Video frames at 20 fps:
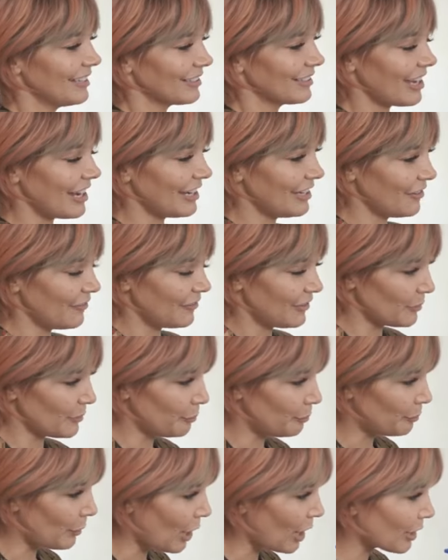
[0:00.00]
kind of the
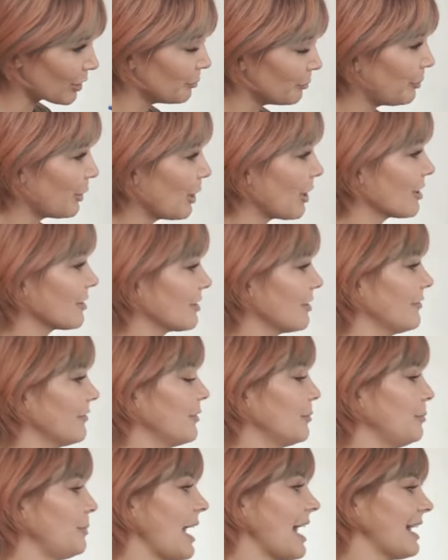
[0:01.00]
bottom part of
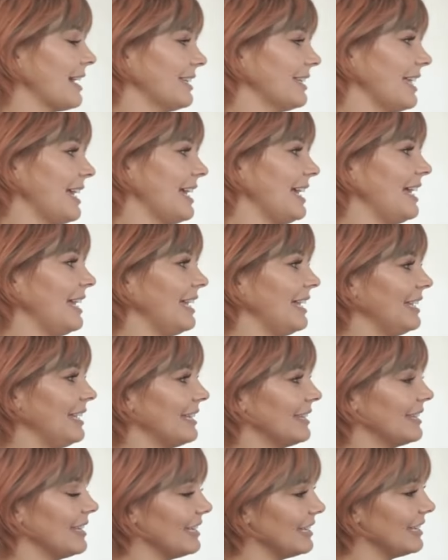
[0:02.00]
the back of the head,
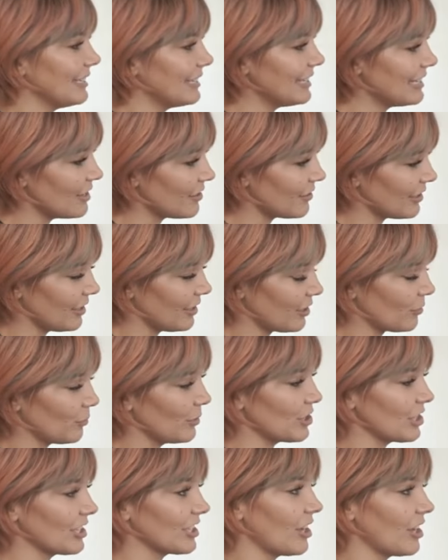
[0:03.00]
the interior,
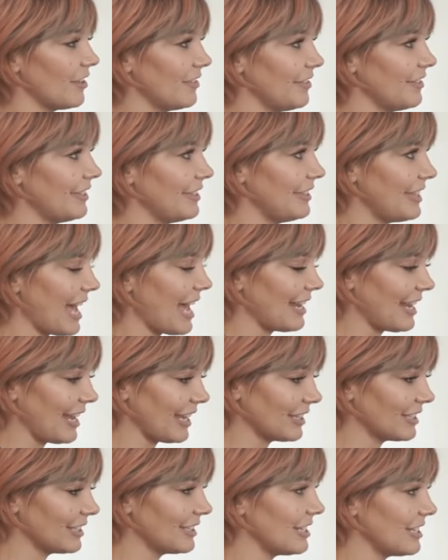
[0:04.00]
which is on that
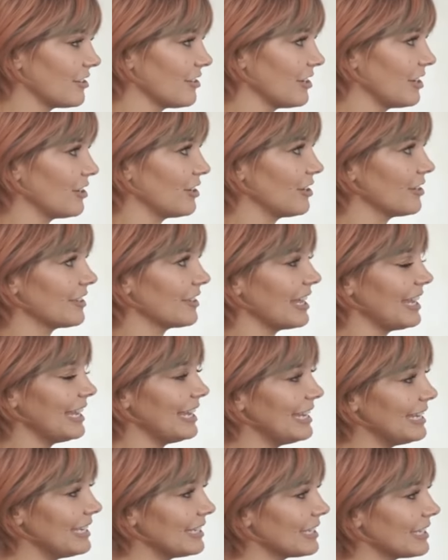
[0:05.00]
exterior, the
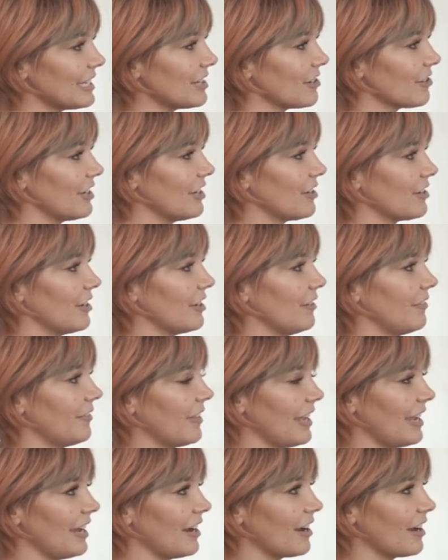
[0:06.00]
interior of the
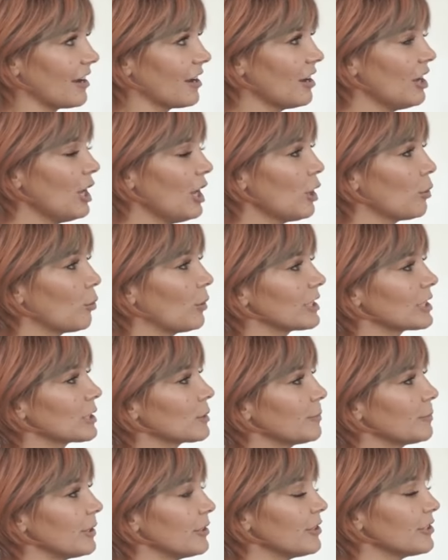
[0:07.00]
hair, what
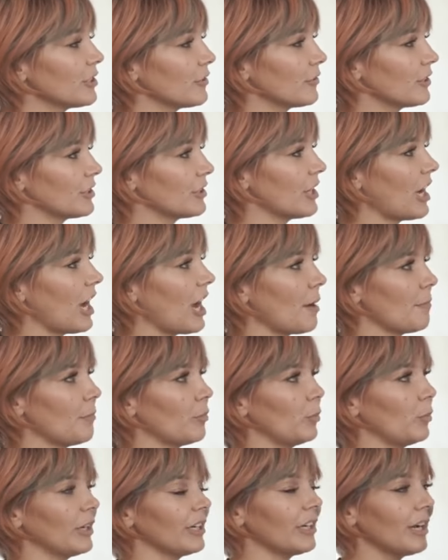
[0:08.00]
spills over top,
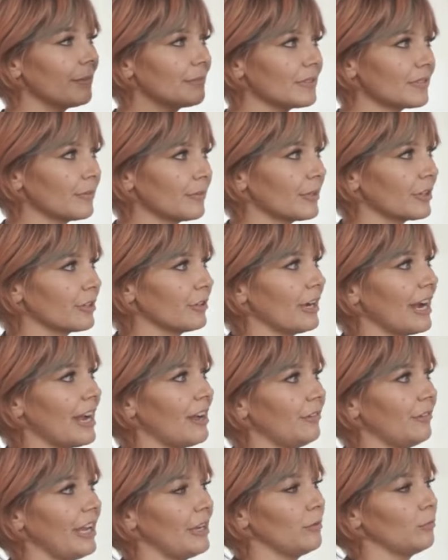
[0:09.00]
what comes from the
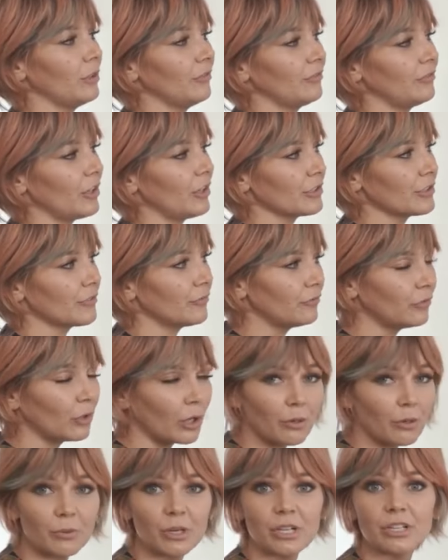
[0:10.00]
crown, and what falls
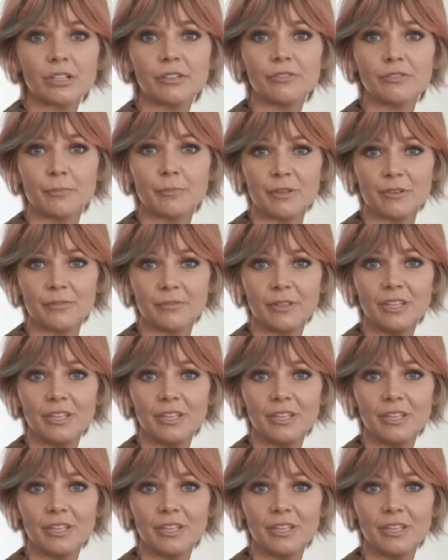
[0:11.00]
forward from the